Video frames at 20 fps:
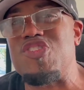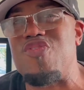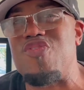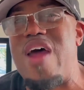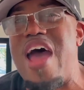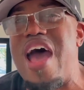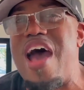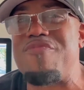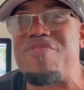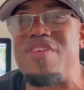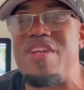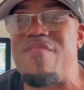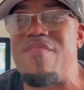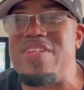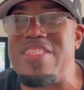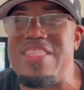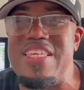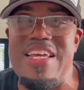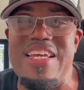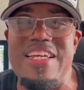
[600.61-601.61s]
draft and
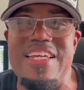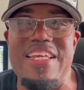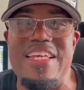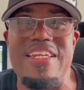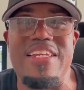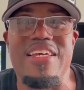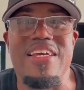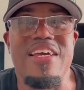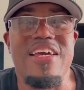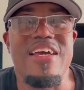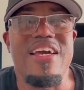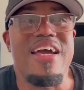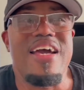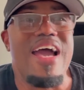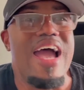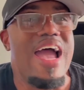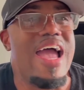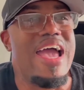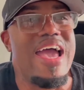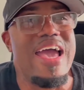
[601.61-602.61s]
everything,
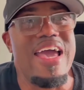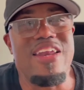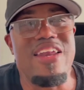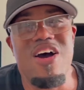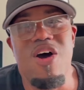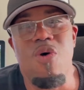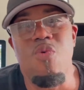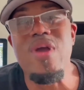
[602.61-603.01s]
and